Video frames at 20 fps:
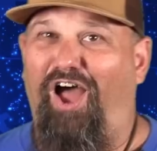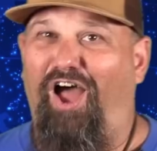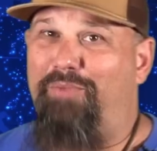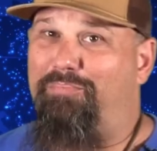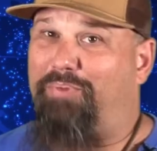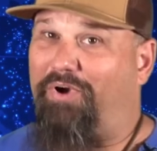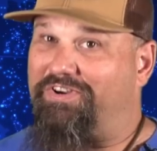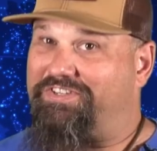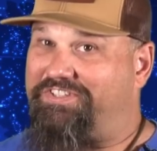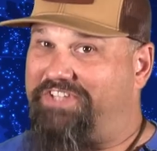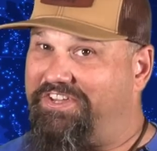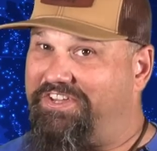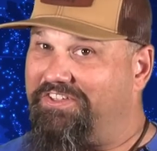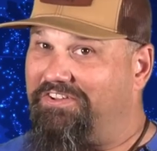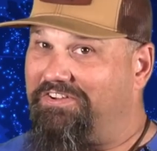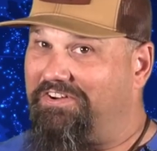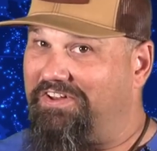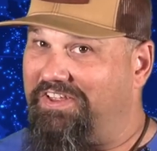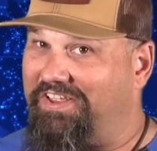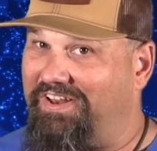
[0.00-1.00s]
I
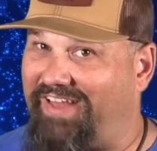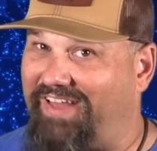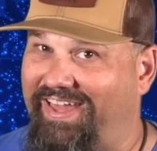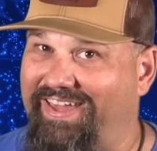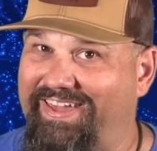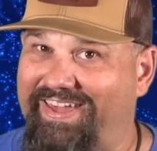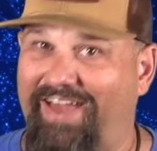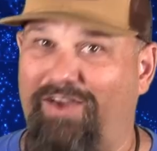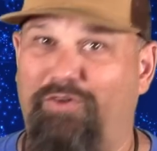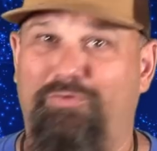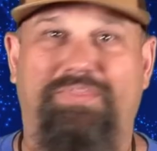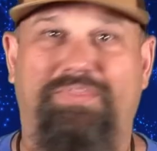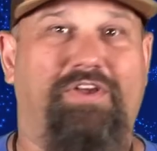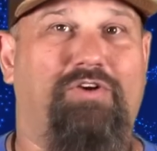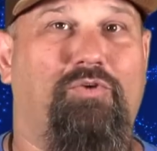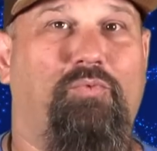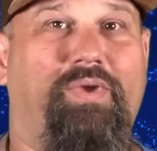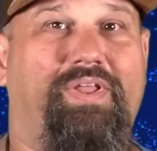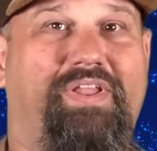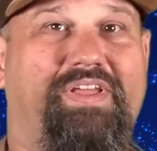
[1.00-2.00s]
particularly like how
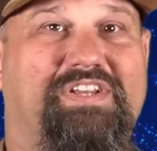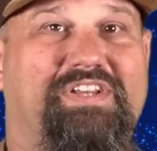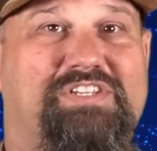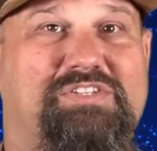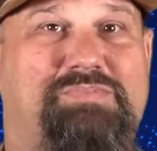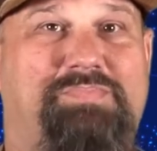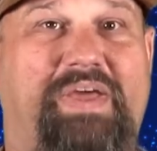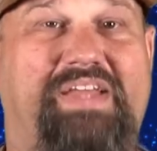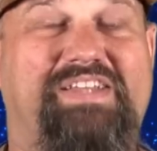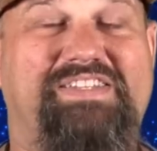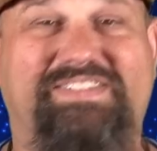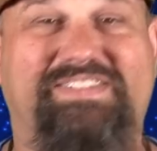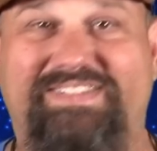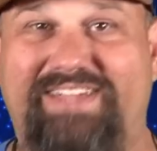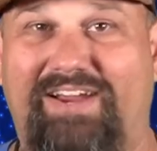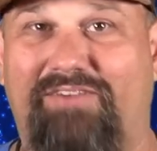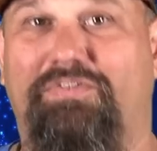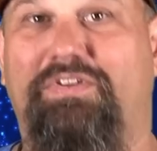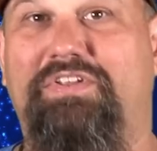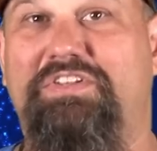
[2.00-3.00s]
they're willing to spend
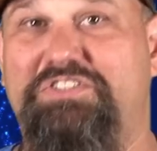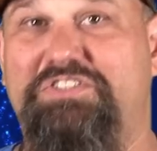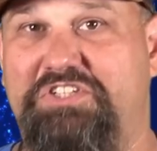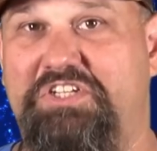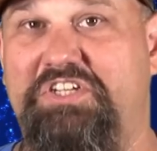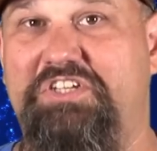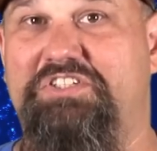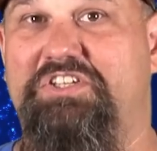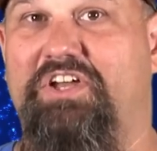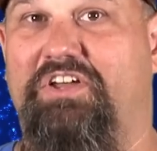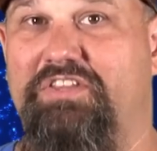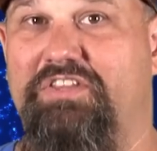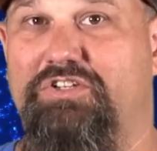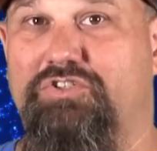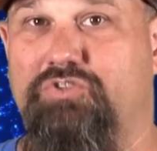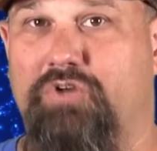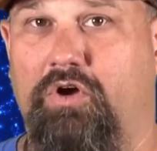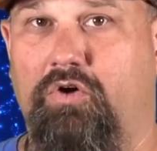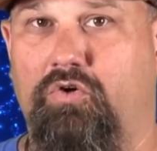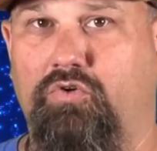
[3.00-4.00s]
several G's on the
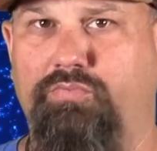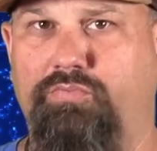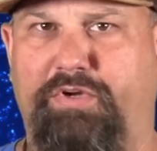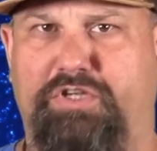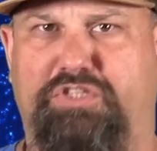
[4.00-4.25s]
drone,